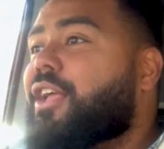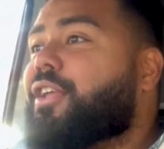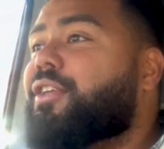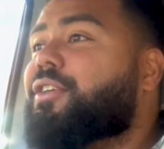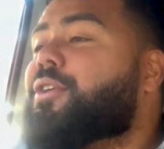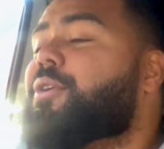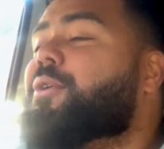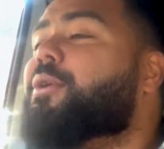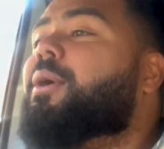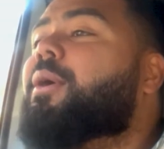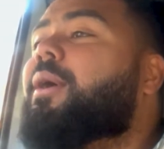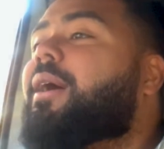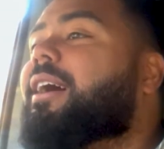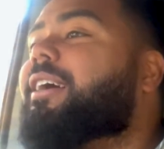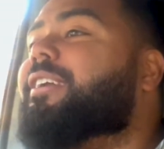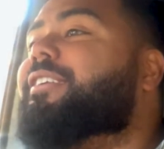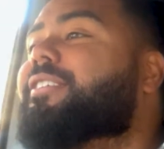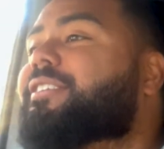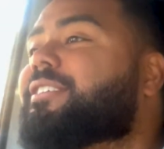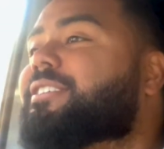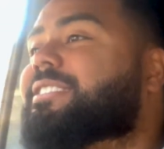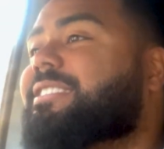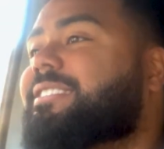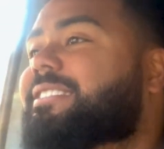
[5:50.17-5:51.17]
You don't
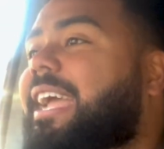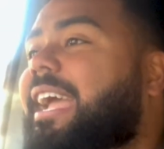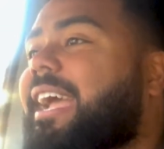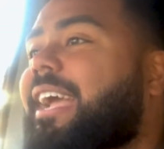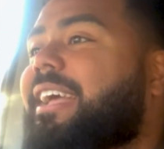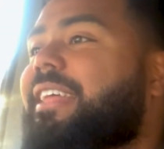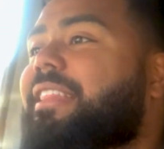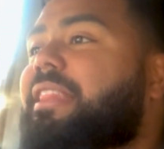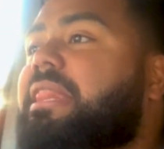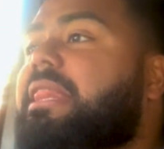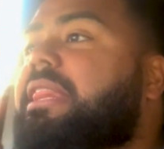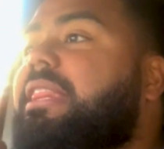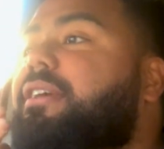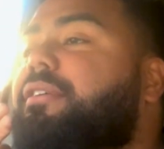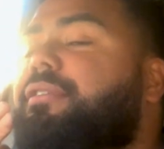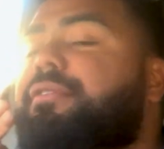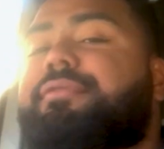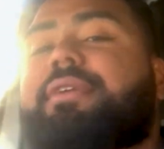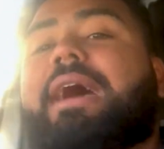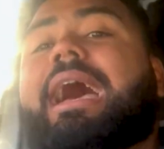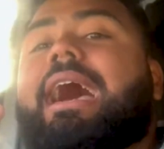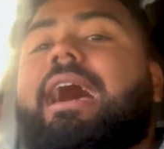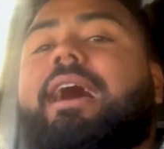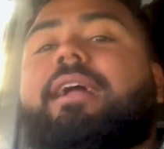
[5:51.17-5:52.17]
understand the
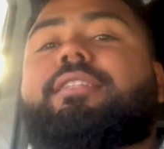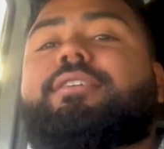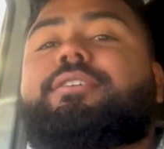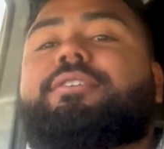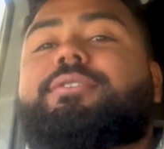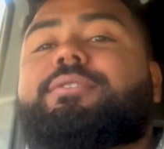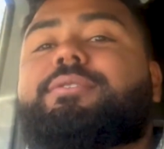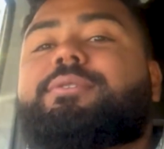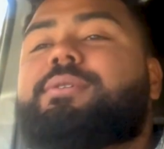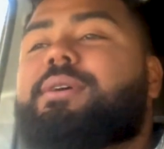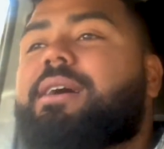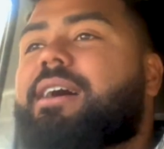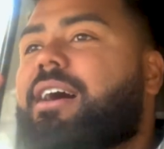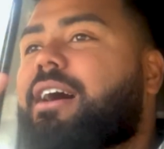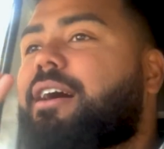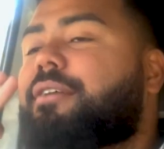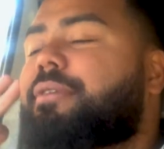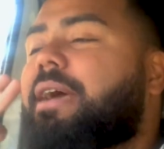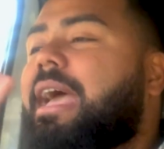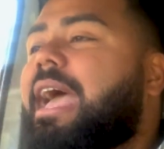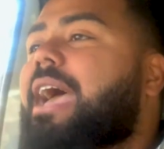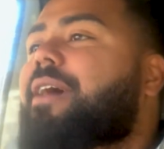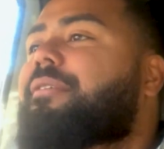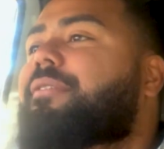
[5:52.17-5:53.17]
value of
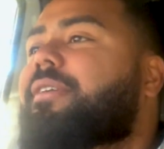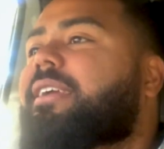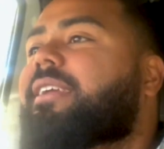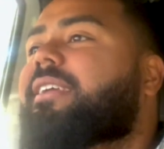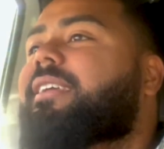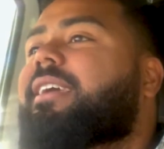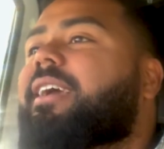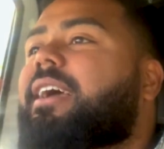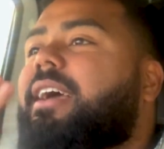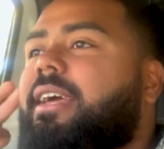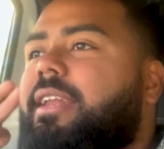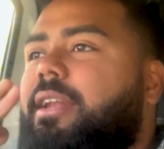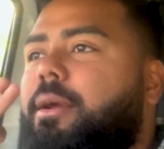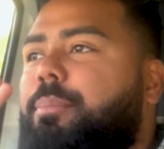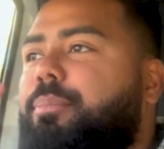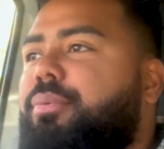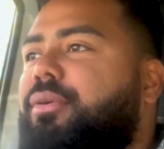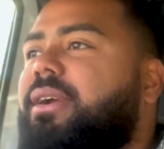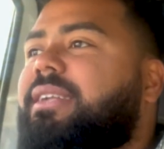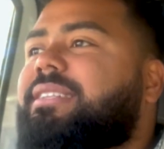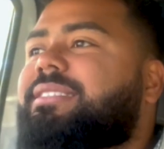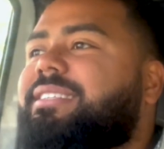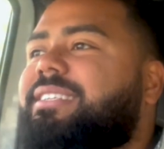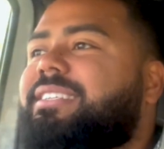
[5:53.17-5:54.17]
having an
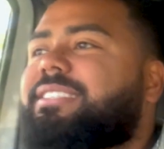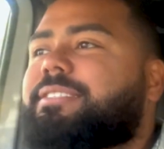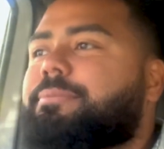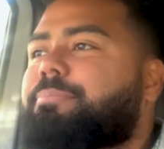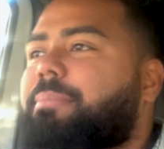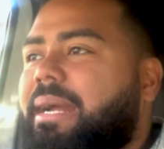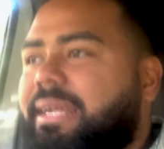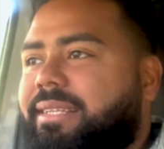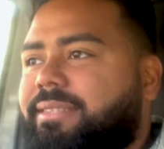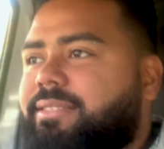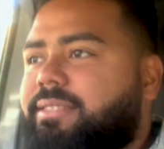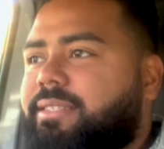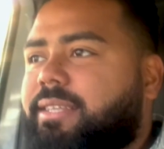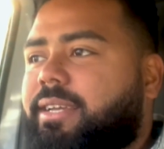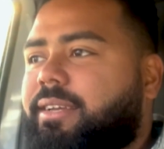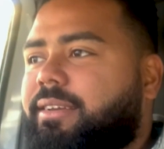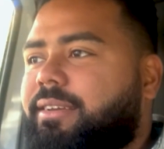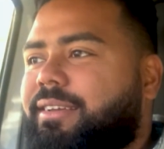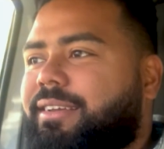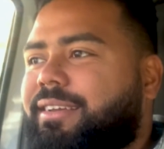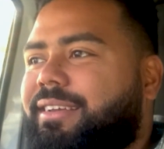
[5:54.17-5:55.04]
apprentice mindset